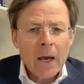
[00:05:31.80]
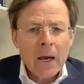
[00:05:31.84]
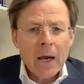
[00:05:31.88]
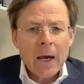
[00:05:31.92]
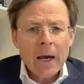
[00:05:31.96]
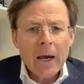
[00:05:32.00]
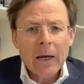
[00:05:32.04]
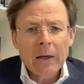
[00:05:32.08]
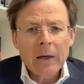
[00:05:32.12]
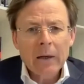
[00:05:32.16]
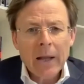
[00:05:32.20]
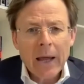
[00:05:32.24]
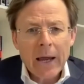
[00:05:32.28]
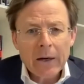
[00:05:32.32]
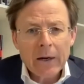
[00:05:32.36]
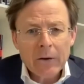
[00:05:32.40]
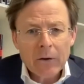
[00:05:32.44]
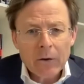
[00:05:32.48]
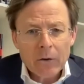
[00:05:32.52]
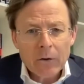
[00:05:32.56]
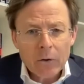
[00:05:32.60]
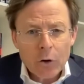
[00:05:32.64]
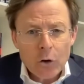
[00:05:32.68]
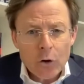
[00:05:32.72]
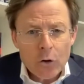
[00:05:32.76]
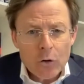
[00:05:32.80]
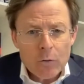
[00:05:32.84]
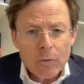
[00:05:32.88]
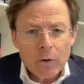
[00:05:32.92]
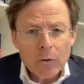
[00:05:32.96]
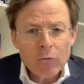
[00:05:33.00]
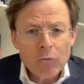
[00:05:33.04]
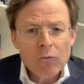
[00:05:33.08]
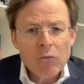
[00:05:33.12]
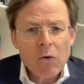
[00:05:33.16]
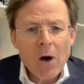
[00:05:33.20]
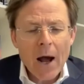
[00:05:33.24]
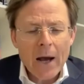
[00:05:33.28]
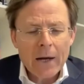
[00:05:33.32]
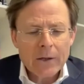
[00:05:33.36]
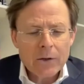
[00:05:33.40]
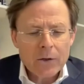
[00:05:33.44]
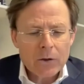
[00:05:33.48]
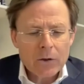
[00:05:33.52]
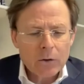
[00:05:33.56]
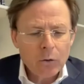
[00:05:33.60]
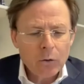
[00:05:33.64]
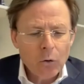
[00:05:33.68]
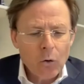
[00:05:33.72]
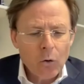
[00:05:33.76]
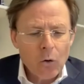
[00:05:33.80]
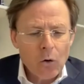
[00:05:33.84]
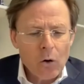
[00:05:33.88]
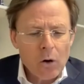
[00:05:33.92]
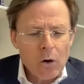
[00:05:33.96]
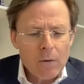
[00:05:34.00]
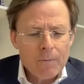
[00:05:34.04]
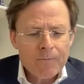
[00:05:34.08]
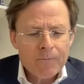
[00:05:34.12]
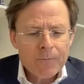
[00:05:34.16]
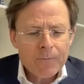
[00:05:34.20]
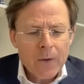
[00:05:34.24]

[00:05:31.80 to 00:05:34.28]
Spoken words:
and later human rights law.